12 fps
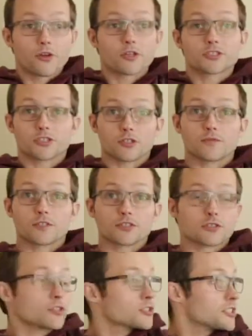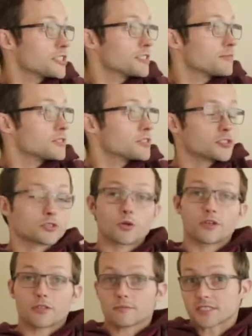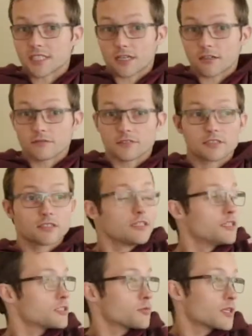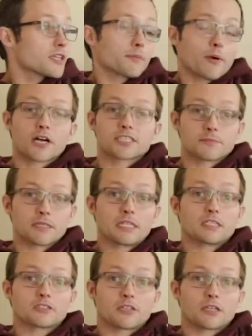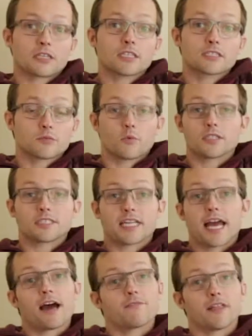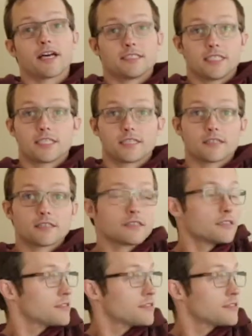servers, their systems, and store it themselves. So really the possibilities are endless once they have that data.